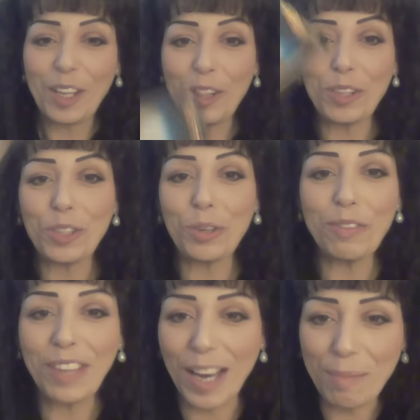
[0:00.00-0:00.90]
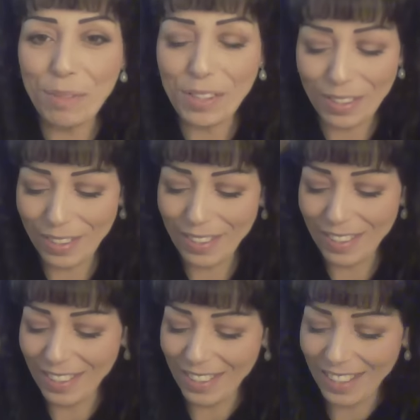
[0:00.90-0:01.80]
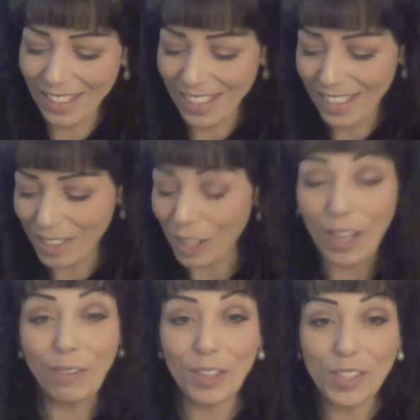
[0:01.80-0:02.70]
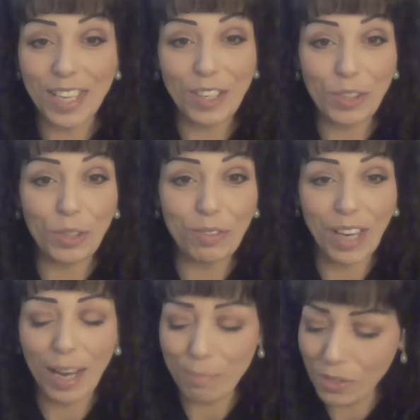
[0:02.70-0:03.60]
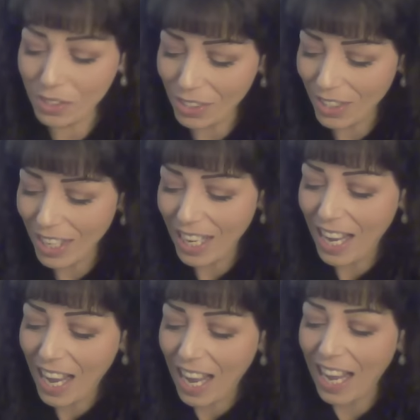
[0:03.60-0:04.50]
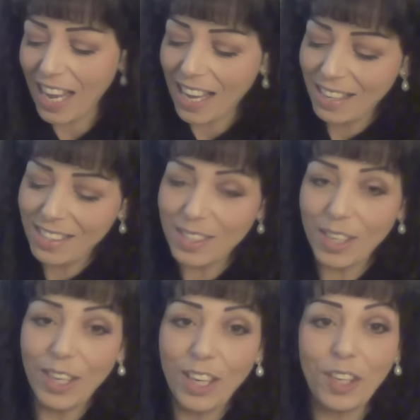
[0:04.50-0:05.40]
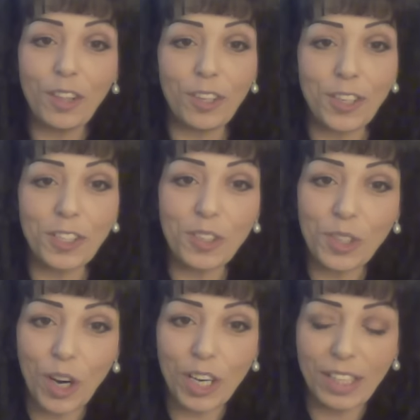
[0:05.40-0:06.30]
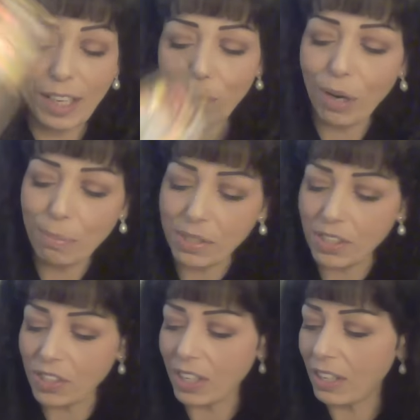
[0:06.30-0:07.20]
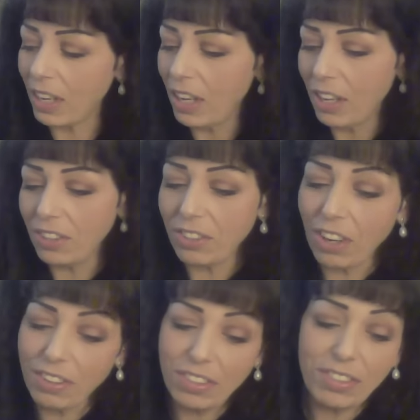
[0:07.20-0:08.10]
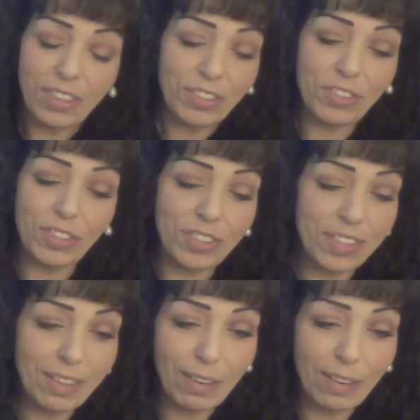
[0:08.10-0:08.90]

the Two of Cups, the Lovers and the Two of Cups, and the Justice card in the upright position. So this looks just